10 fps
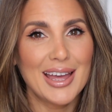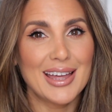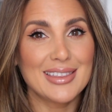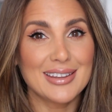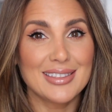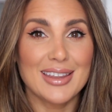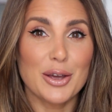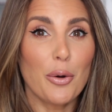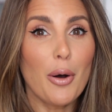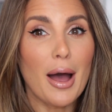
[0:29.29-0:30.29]
and then
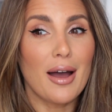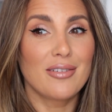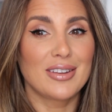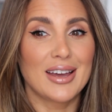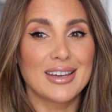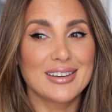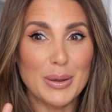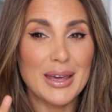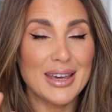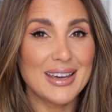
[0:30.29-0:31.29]
they all have like
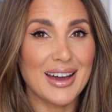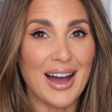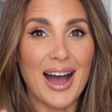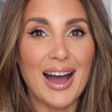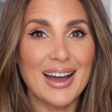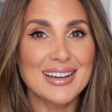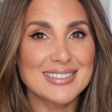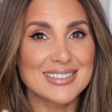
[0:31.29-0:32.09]
big eyes,